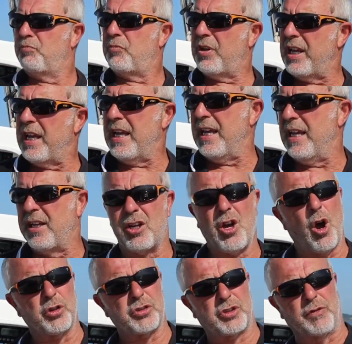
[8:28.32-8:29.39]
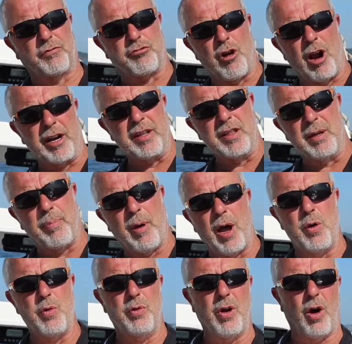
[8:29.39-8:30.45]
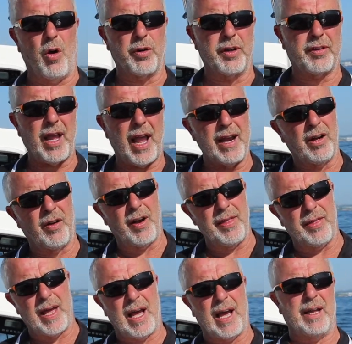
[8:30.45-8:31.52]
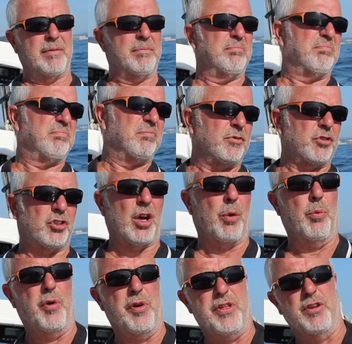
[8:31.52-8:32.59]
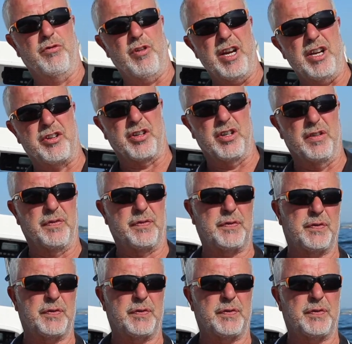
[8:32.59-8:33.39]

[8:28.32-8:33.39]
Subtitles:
The cost of running the boat on a day like that, somewhere in the region of